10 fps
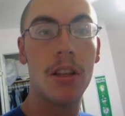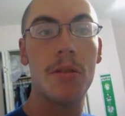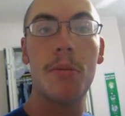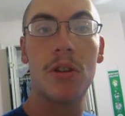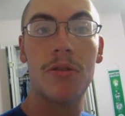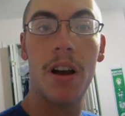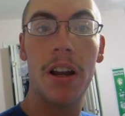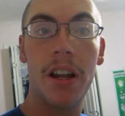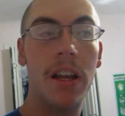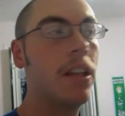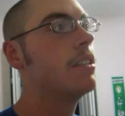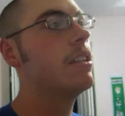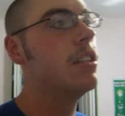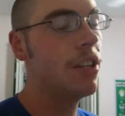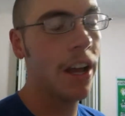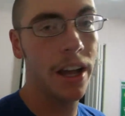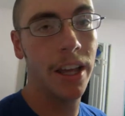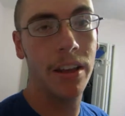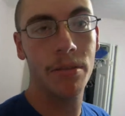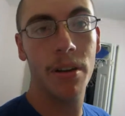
tomorrow's Friday, TGIF,